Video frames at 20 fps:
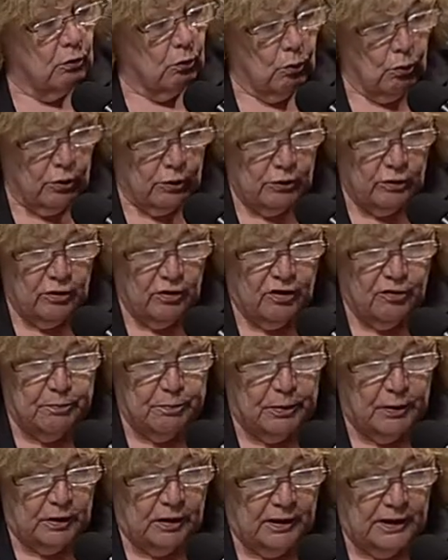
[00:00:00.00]
Order of
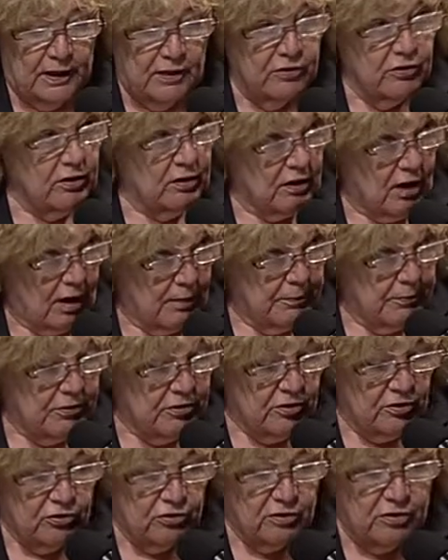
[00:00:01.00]
Police in
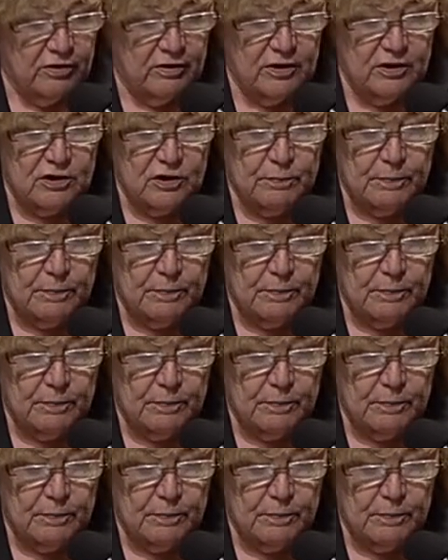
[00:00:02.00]
opposition to this